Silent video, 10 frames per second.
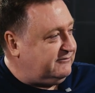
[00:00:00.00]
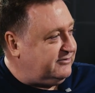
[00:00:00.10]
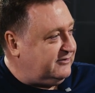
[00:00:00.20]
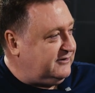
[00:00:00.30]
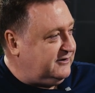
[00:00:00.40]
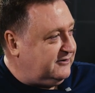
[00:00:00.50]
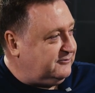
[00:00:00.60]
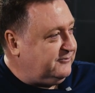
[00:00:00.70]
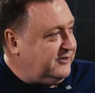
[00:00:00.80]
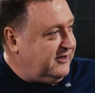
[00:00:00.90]
actually
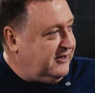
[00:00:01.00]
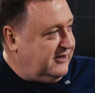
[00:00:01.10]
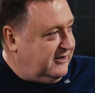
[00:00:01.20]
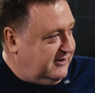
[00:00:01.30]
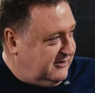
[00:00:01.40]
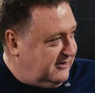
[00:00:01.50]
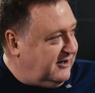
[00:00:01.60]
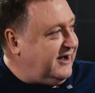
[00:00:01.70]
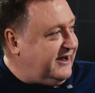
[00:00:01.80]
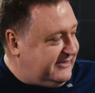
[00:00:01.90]
excel in coding, isn't
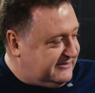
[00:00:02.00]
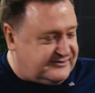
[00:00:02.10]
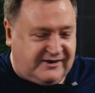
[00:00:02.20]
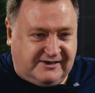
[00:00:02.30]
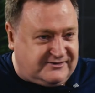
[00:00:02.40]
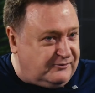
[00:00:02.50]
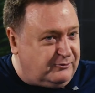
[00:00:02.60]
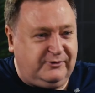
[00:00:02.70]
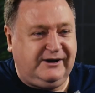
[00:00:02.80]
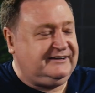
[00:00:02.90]
it? it's a
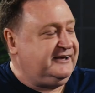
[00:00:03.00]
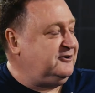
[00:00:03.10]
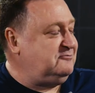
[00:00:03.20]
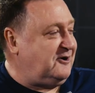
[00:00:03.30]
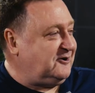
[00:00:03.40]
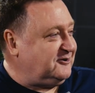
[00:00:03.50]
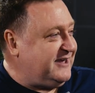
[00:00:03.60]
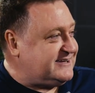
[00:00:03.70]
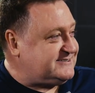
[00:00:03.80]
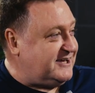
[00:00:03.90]
really good model.
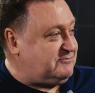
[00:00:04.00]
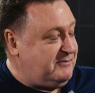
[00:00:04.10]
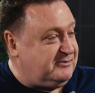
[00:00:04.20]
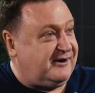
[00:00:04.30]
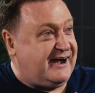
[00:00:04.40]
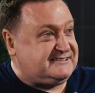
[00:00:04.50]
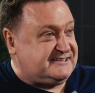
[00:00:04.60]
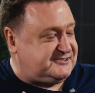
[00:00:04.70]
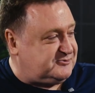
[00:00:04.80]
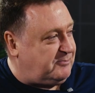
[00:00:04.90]
Yes, like people are actually
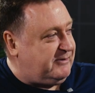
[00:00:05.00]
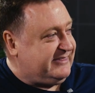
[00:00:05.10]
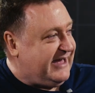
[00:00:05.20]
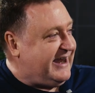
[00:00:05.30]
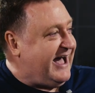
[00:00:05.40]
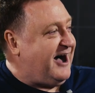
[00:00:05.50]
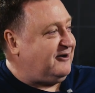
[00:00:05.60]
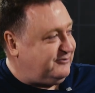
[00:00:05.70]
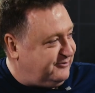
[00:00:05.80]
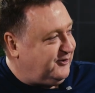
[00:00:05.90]
swapping that
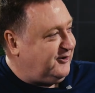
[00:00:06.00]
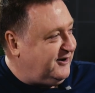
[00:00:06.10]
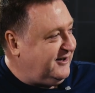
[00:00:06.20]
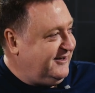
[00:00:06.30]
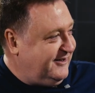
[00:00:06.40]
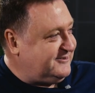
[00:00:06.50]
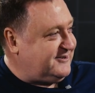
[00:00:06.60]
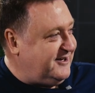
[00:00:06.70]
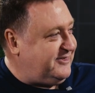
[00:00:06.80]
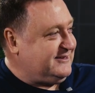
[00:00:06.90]
out for
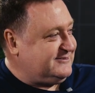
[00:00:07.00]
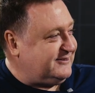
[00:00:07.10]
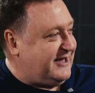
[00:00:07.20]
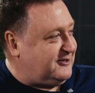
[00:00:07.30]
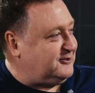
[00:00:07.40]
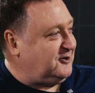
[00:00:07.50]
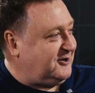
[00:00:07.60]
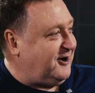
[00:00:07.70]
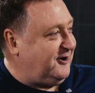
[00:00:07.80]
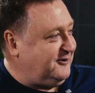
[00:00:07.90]
things like
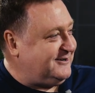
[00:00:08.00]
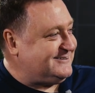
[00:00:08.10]
Claude Code and